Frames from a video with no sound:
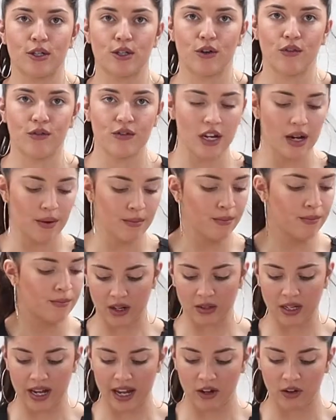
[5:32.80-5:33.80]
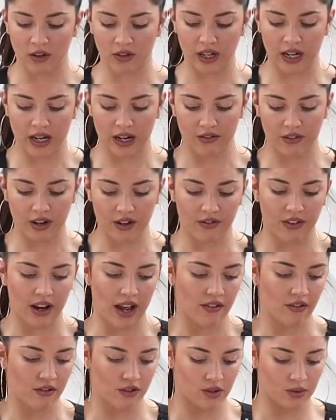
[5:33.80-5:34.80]
bit softer, and they'll take on that lovely
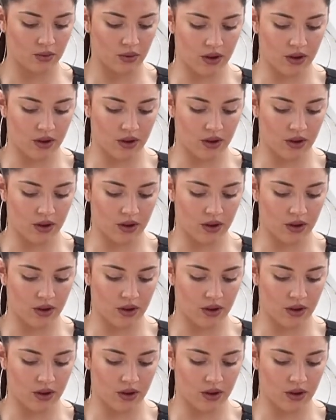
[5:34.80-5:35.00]
flavour as